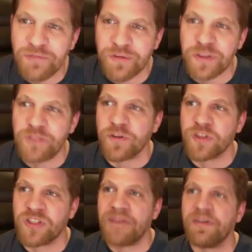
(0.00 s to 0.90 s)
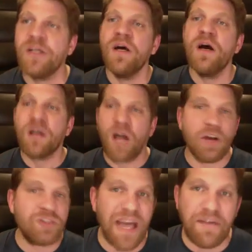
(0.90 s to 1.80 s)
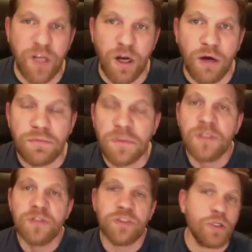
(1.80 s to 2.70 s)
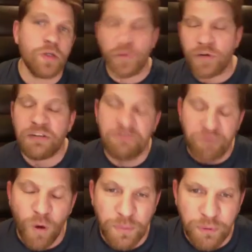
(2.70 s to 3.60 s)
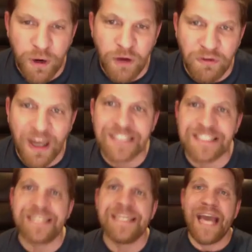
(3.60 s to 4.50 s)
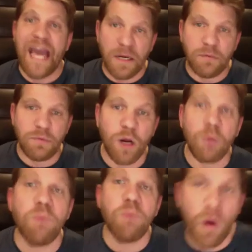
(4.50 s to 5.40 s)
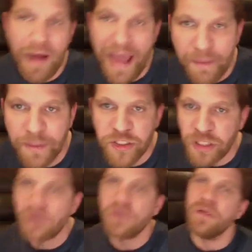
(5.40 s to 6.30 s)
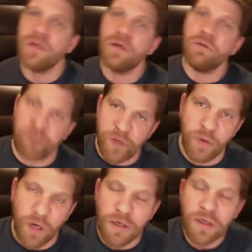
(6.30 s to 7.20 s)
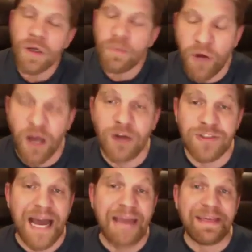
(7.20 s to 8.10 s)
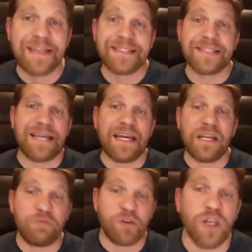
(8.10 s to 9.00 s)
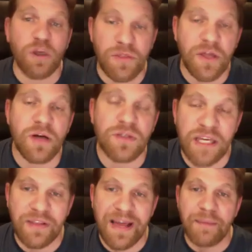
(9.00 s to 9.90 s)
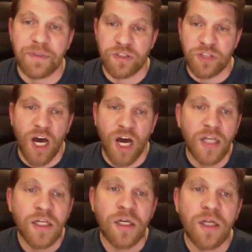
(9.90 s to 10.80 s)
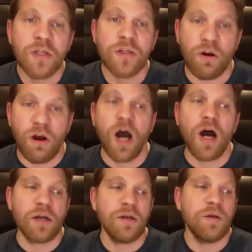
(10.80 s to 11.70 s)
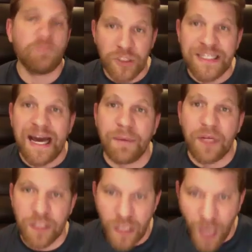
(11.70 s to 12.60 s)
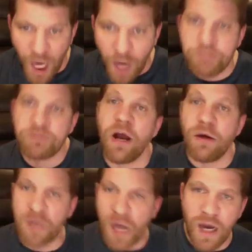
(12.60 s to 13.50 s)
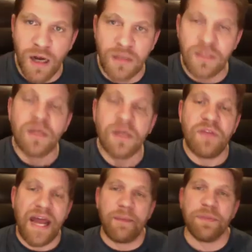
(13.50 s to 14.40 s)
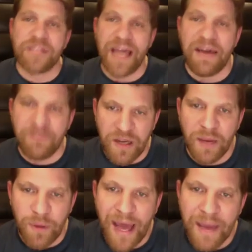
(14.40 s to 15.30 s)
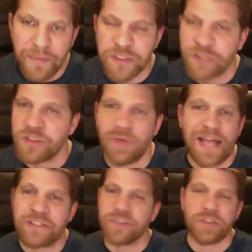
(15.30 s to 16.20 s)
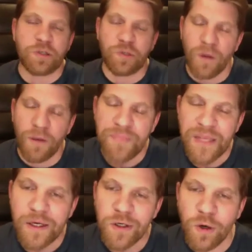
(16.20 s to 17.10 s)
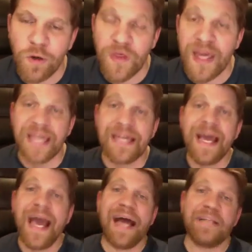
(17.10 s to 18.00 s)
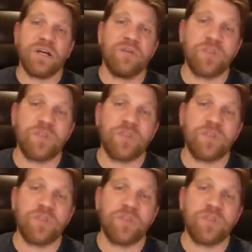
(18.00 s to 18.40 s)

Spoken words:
for 247, cards have, 2, 3, 4 pro fights and, more amateur, fewer pros. I think it's exciting for you and those that are the amateurs on. You're on predominantly a pro card that happens to have a couple amateurs. So that's just a cool thing. And hats off to